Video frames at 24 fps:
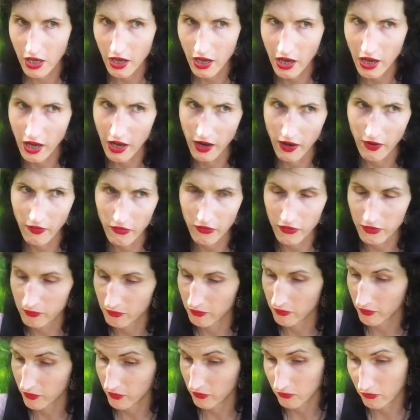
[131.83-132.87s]
And
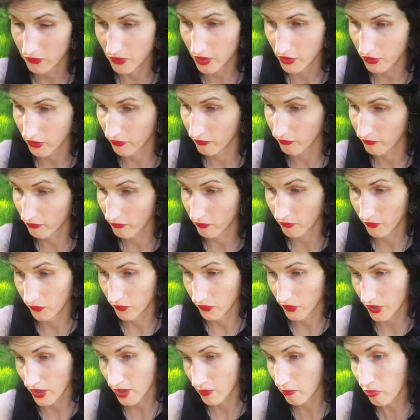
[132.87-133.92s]
in
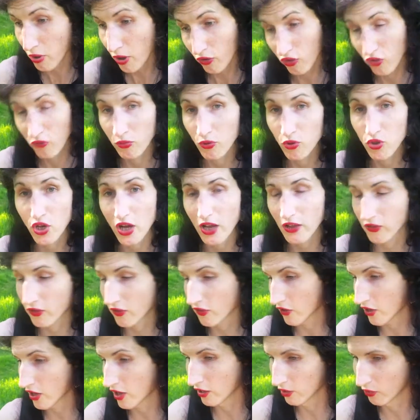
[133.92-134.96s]
impossible chance
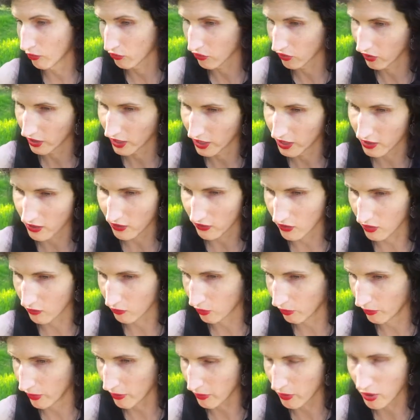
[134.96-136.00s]
these are lords and ladies, it
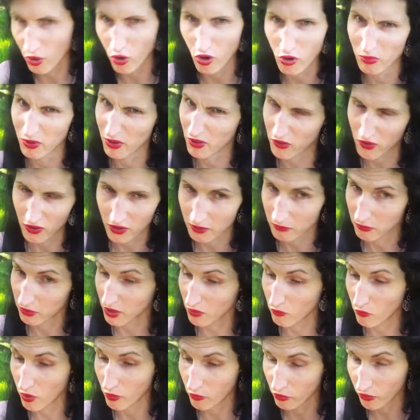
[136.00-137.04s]
will make me horribly sick,
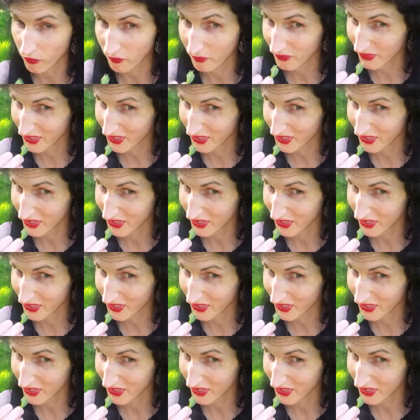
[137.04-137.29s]
but it won't.